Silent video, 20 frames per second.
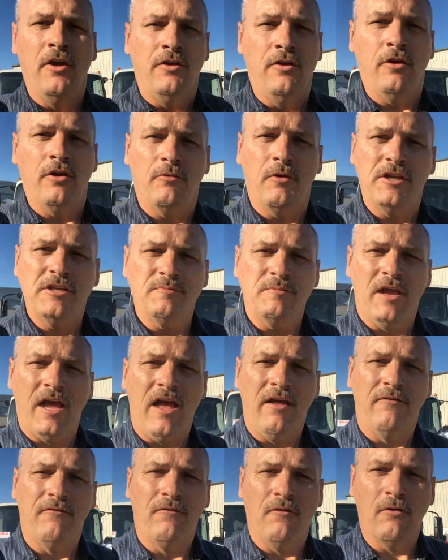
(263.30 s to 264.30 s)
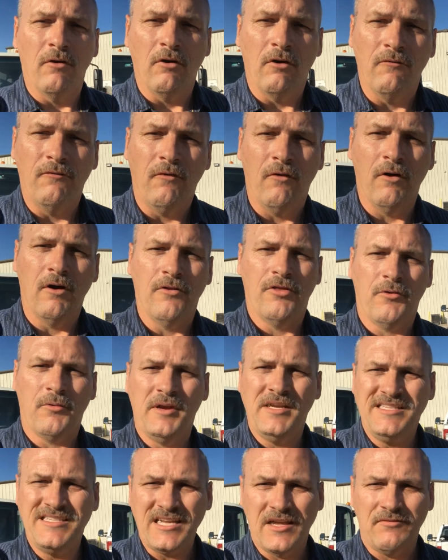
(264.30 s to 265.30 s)
You can reach me at
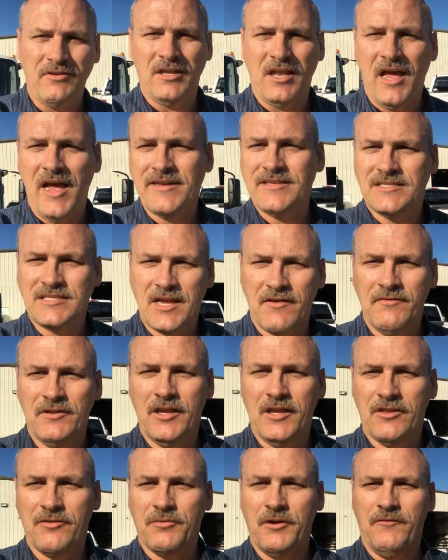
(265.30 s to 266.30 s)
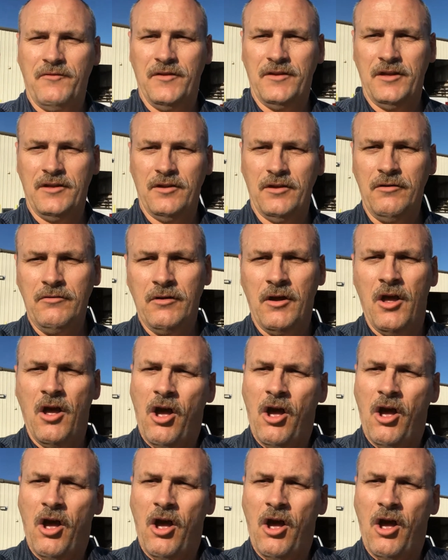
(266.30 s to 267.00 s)
404-379-7352